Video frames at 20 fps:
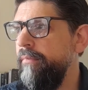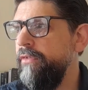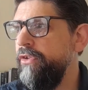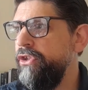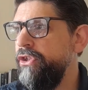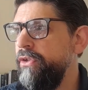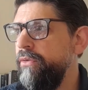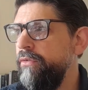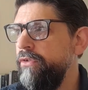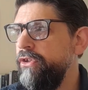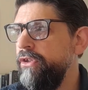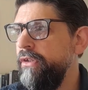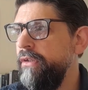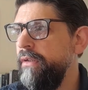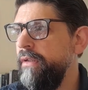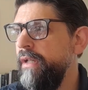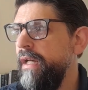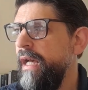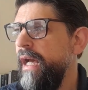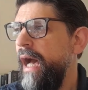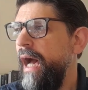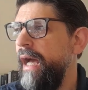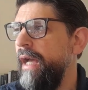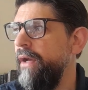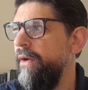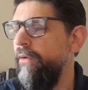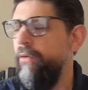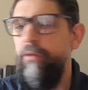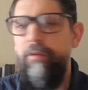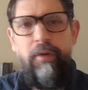children. I
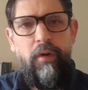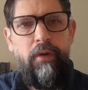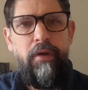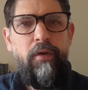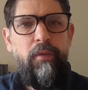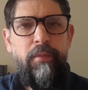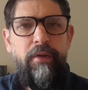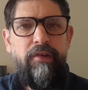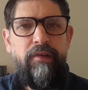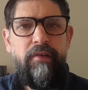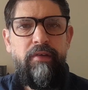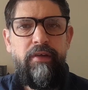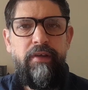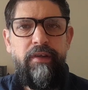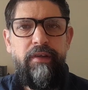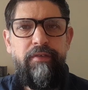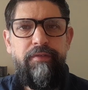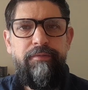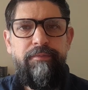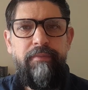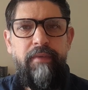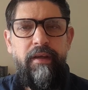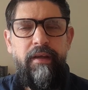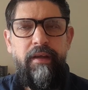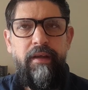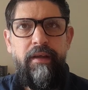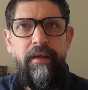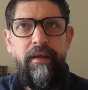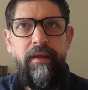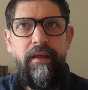almost look at
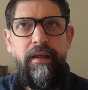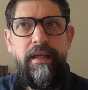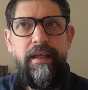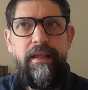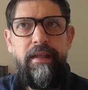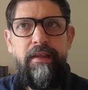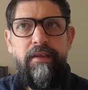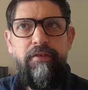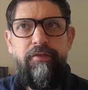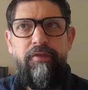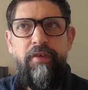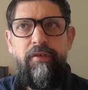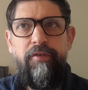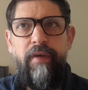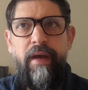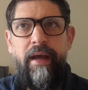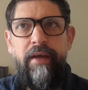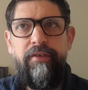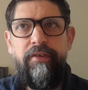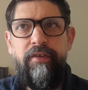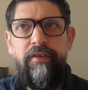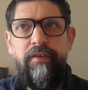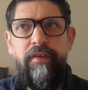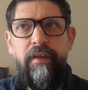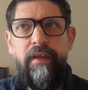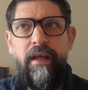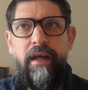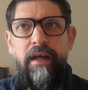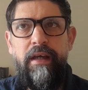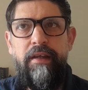the fifth house as
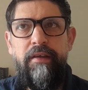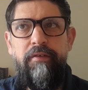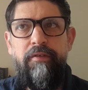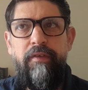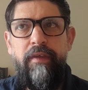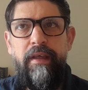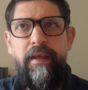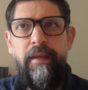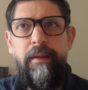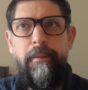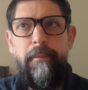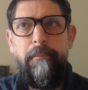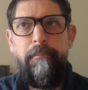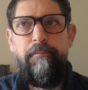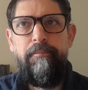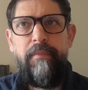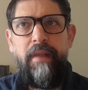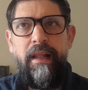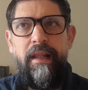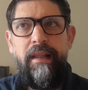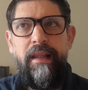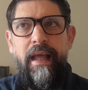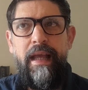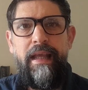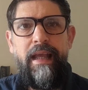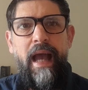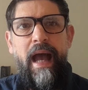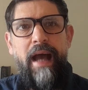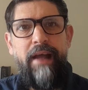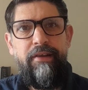the kind of the
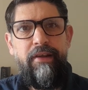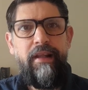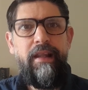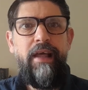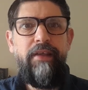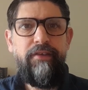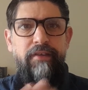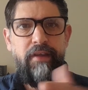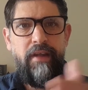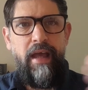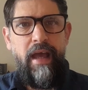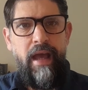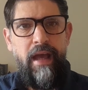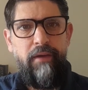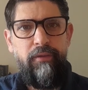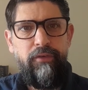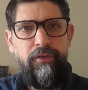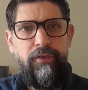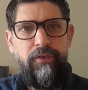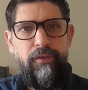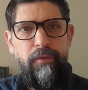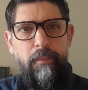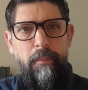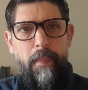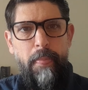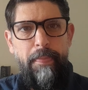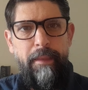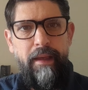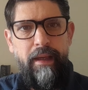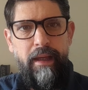late adolescent house.
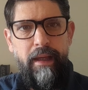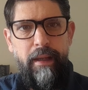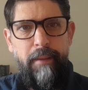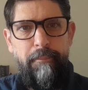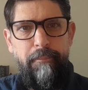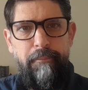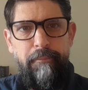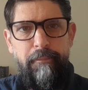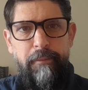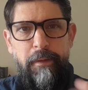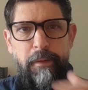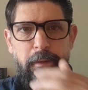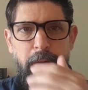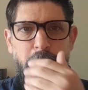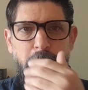If